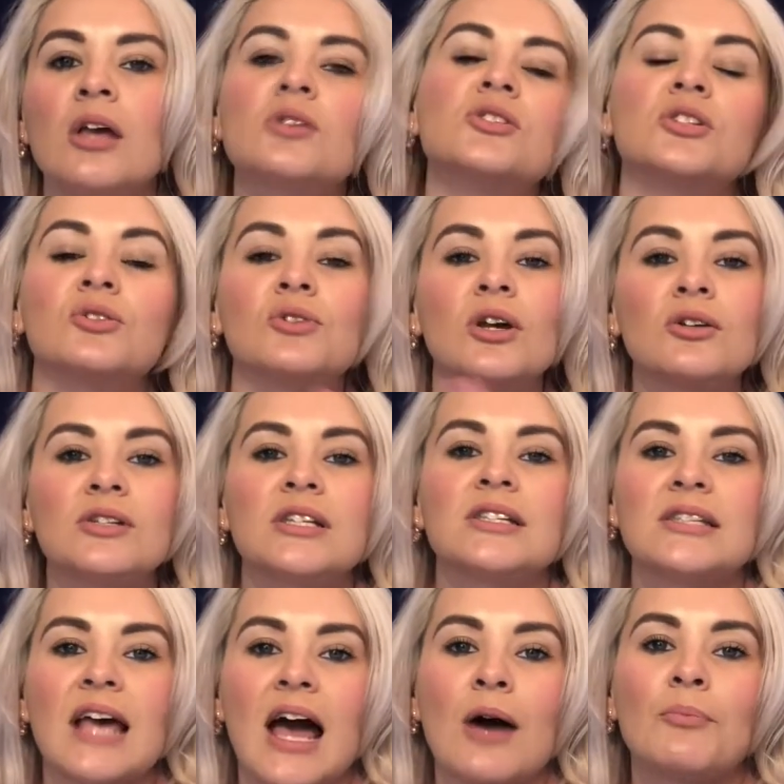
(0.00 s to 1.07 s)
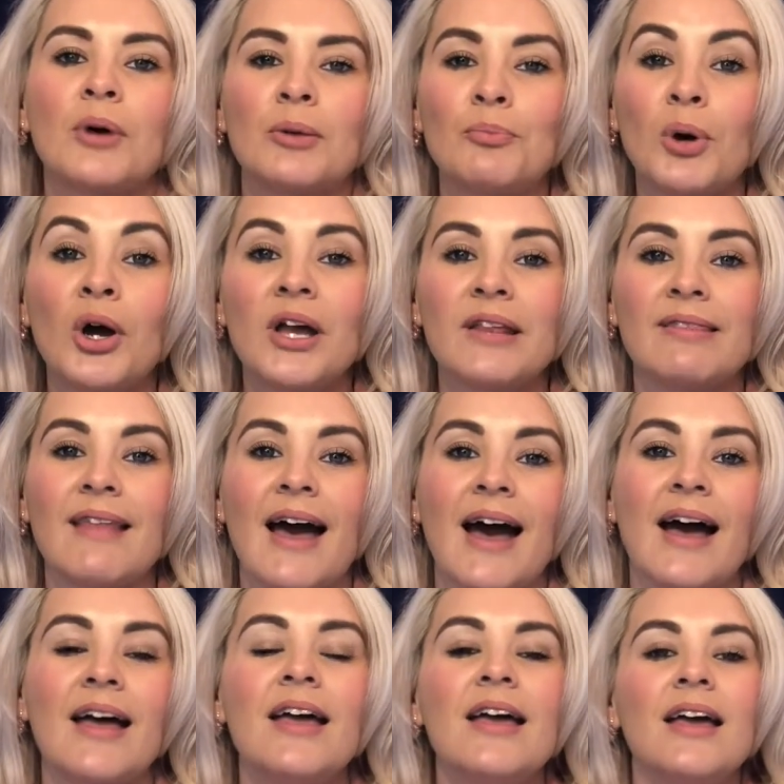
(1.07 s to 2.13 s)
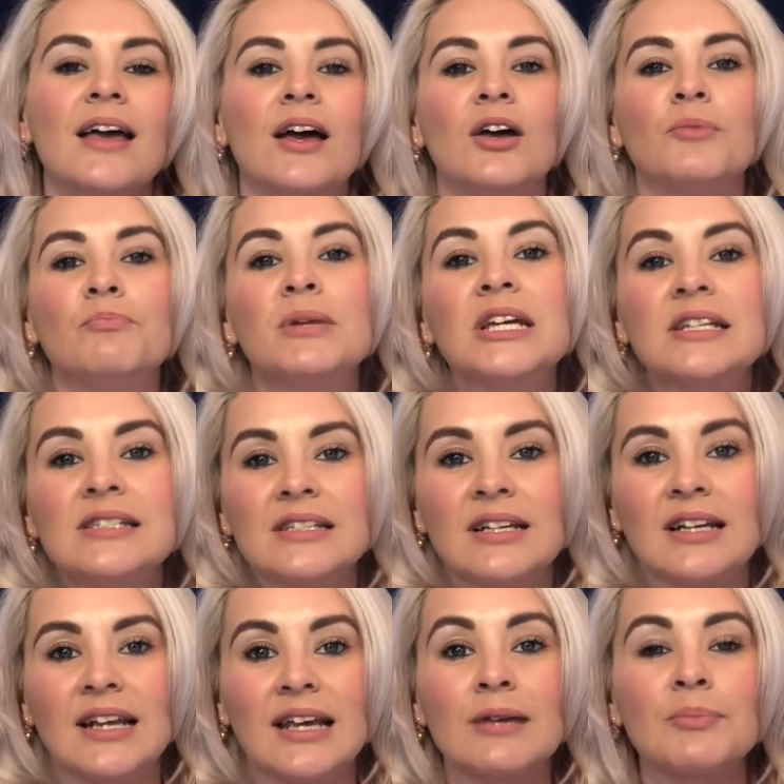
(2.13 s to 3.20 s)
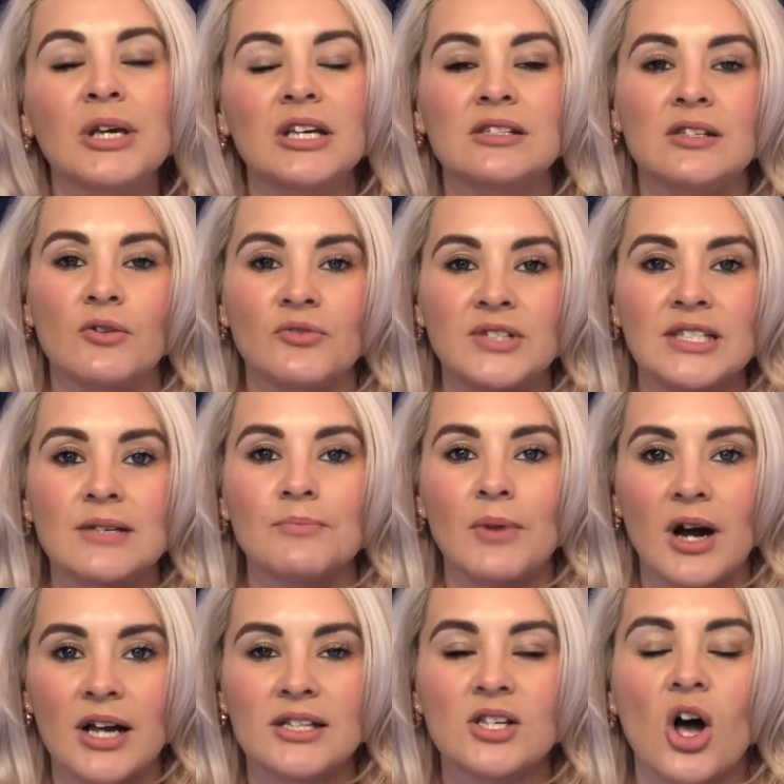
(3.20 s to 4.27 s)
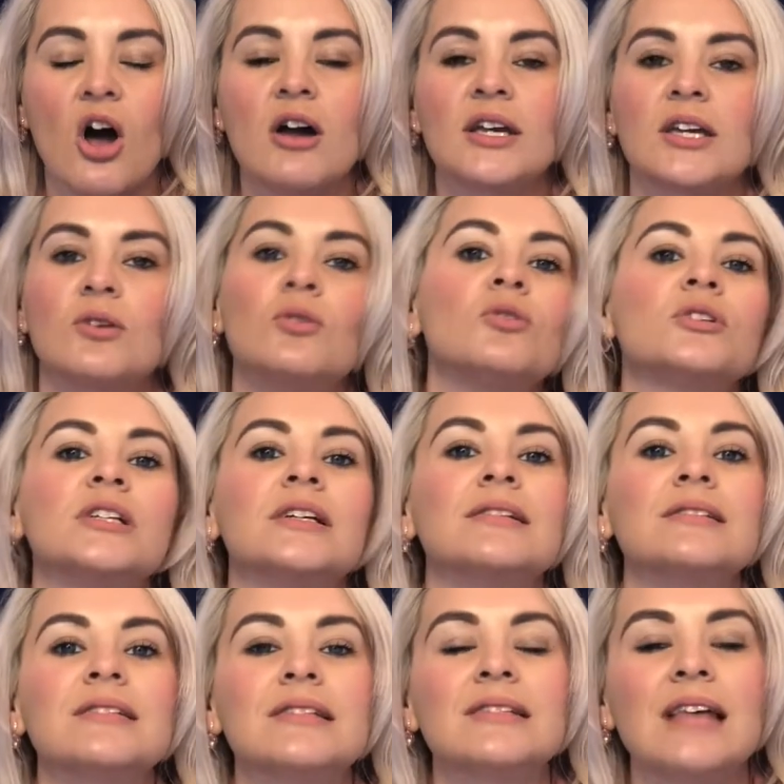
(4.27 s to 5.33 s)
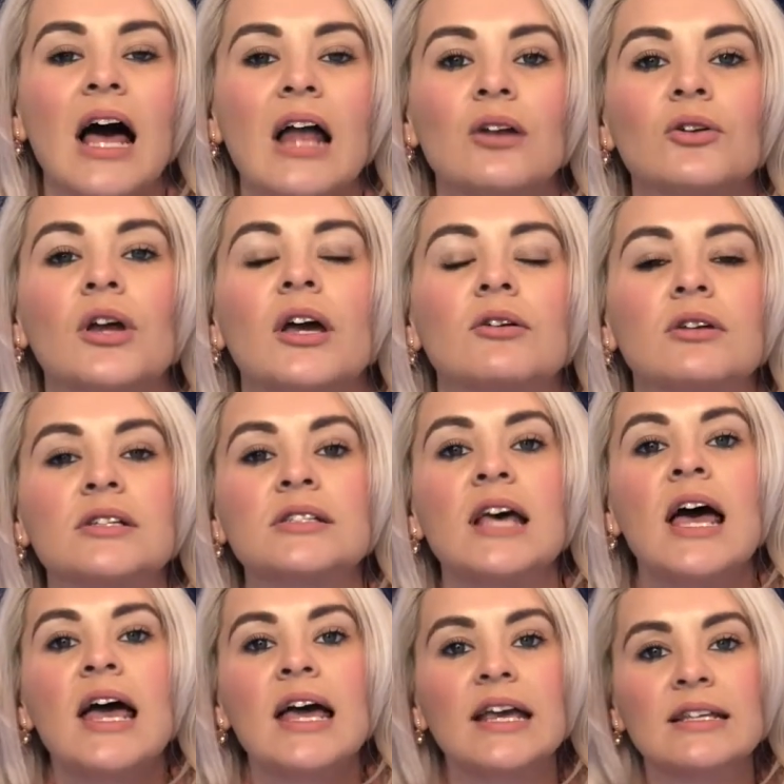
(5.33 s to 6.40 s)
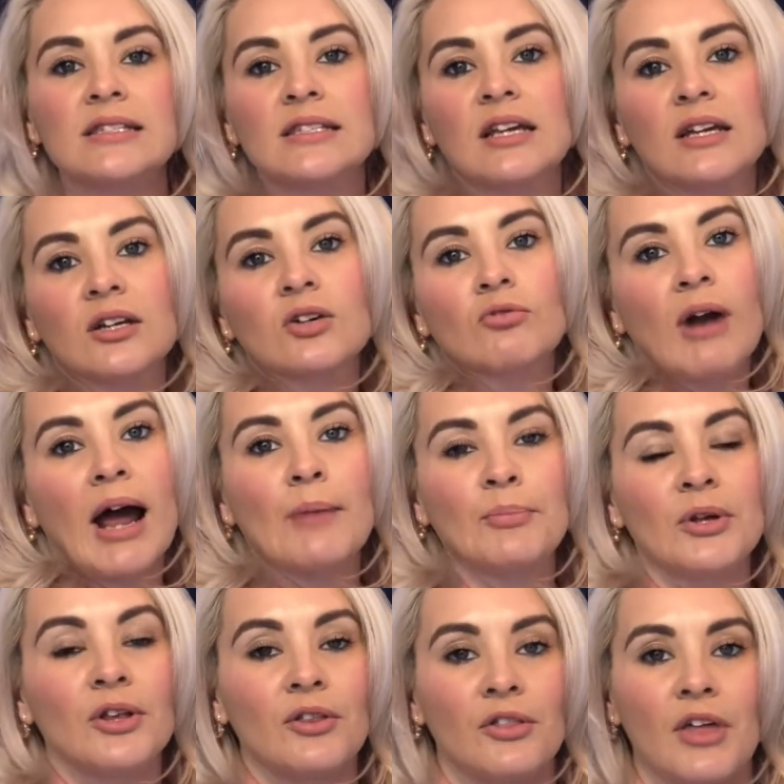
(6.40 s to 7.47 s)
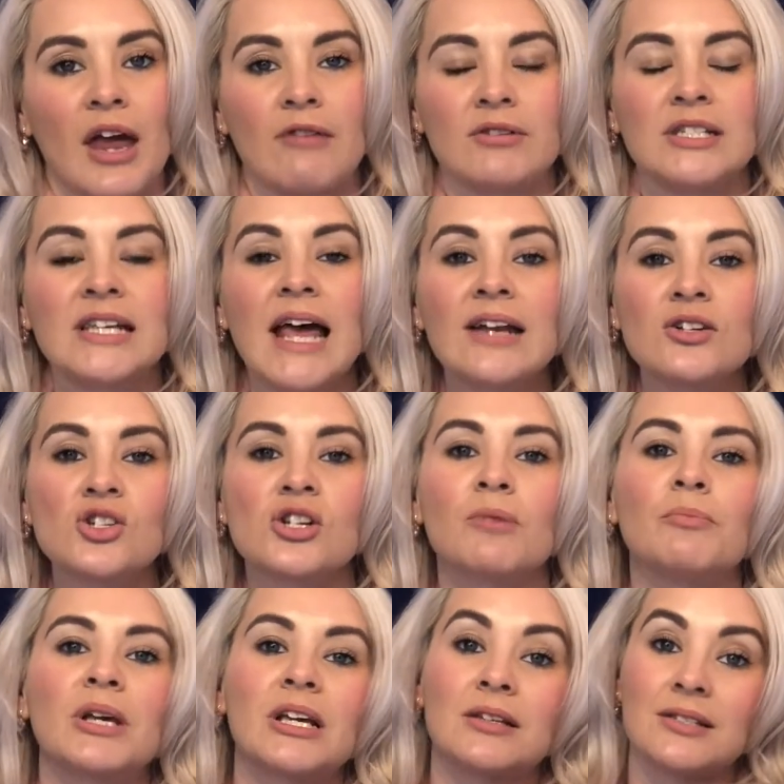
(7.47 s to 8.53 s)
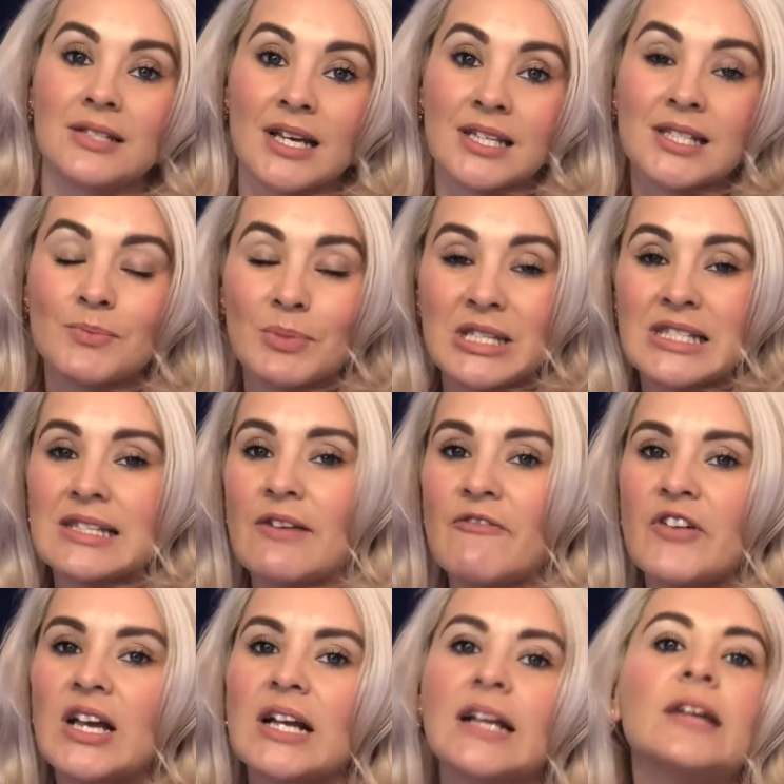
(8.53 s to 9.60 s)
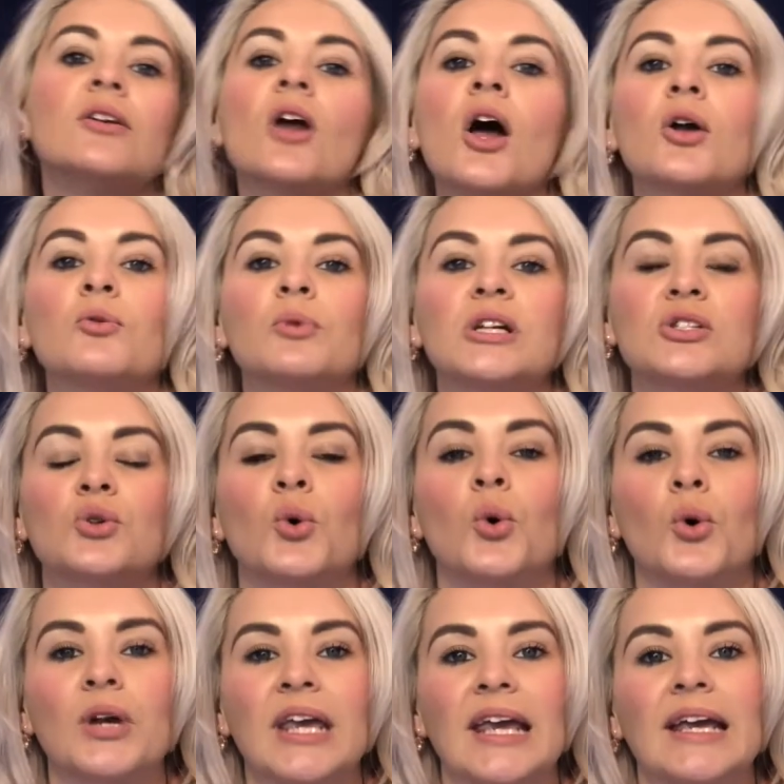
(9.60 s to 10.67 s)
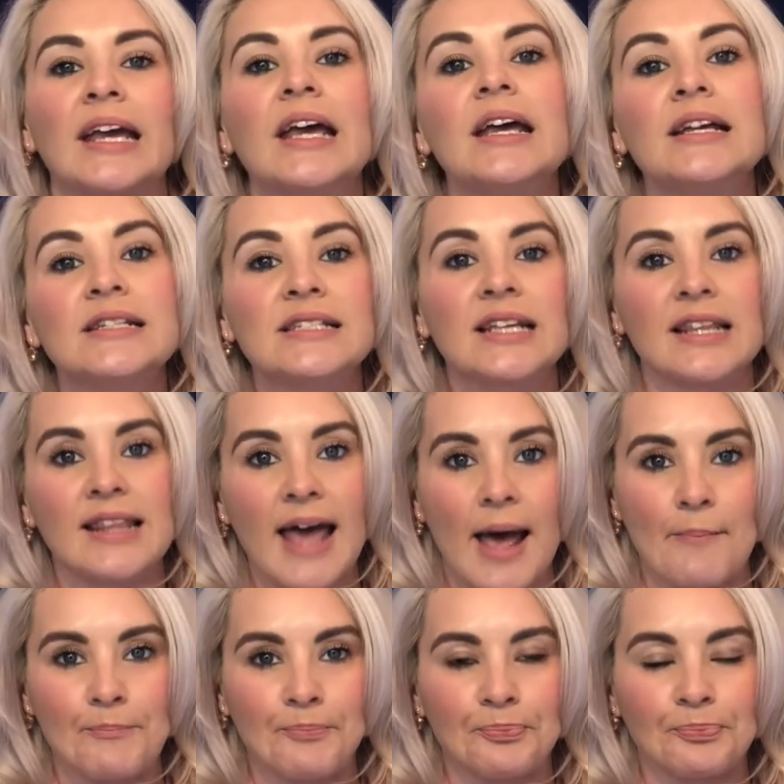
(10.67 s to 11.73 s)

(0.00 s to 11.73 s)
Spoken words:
So you notice how by putting that immediately, because obviously my target audience is salon owners, it's going to grab their attention because they specifically know we're talking to them.